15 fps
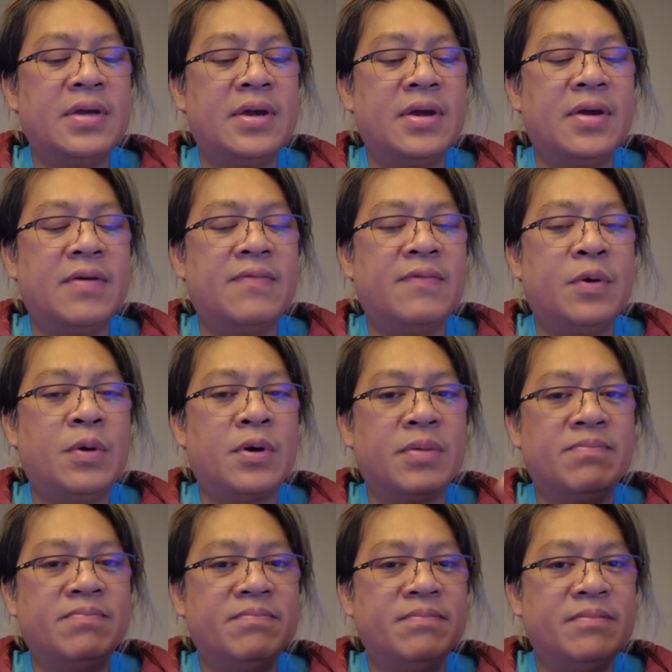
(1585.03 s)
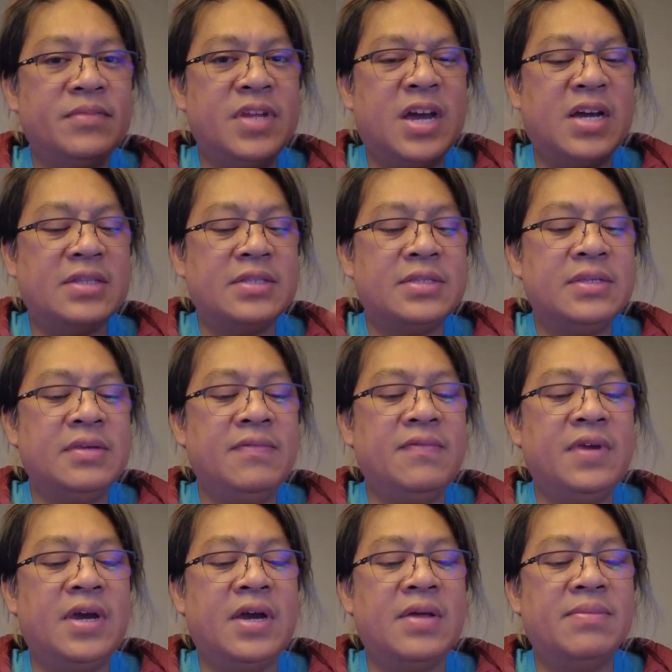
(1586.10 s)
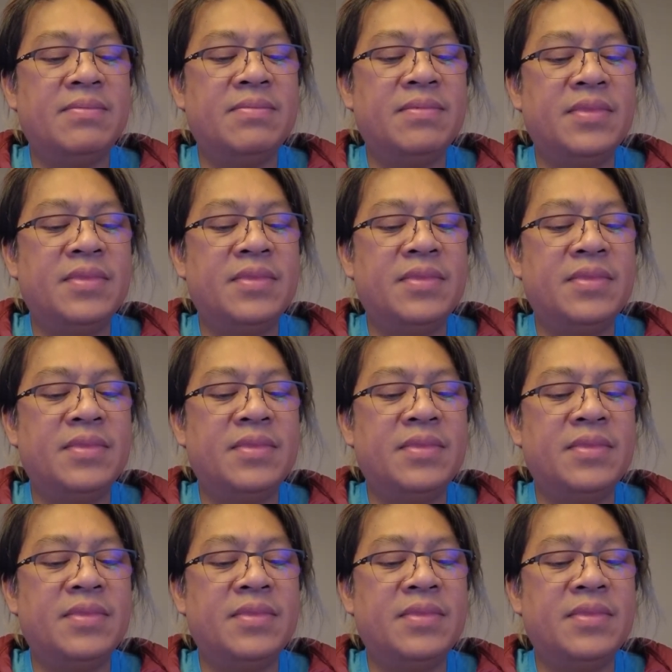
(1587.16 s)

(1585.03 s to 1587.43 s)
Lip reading: 4 dots, you've got,